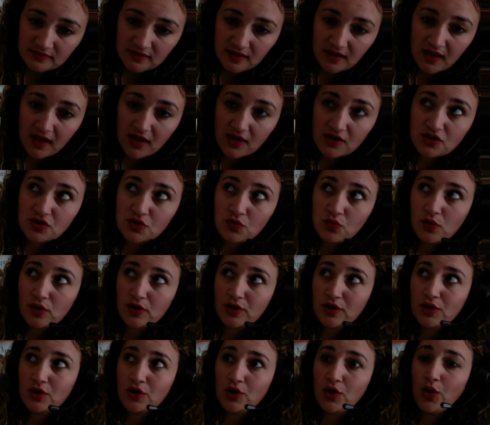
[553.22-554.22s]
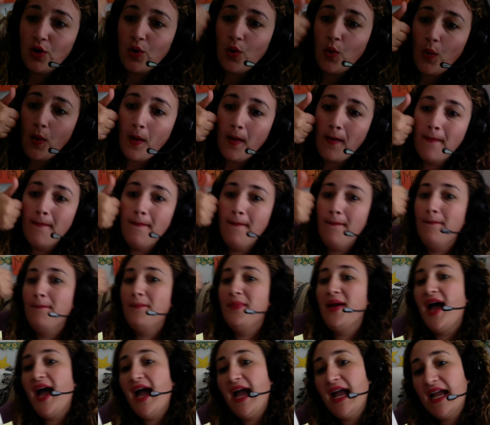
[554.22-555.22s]
and you want to go
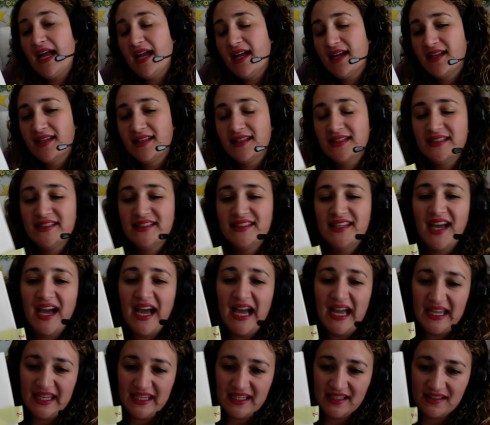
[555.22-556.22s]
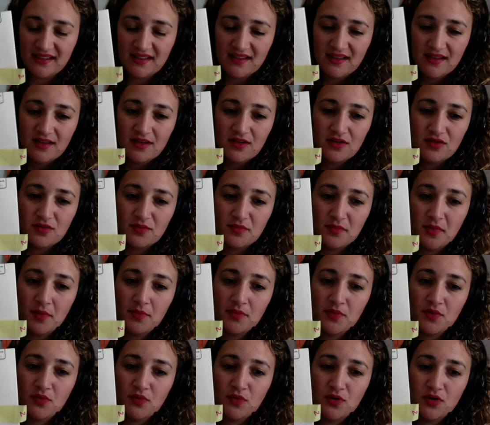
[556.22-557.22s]
back 9.
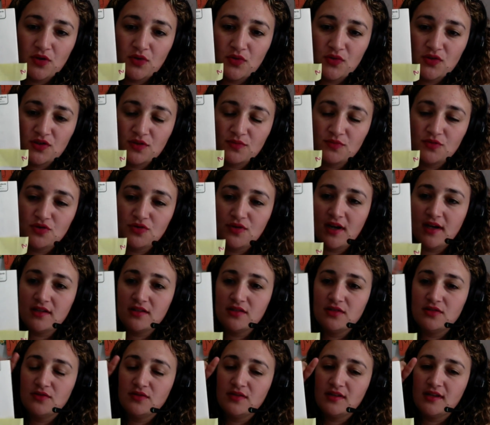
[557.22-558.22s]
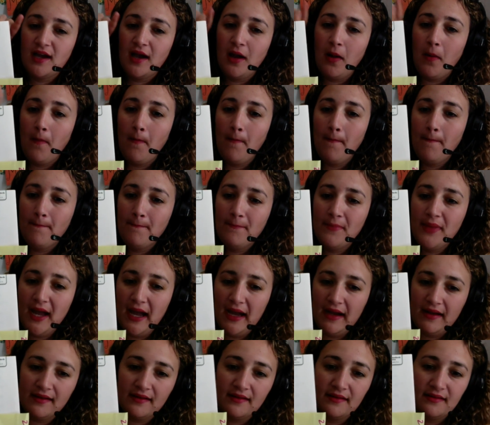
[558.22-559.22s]
Remember, when you subtract, you count
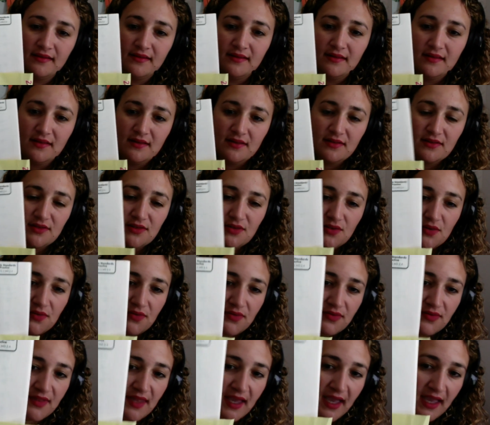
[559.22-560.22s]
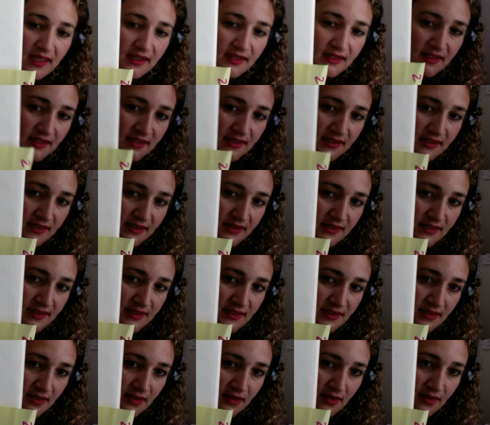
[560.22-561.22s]
back. So that is
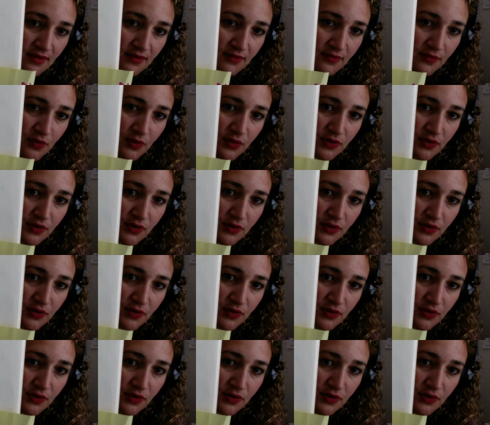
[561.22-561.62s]
for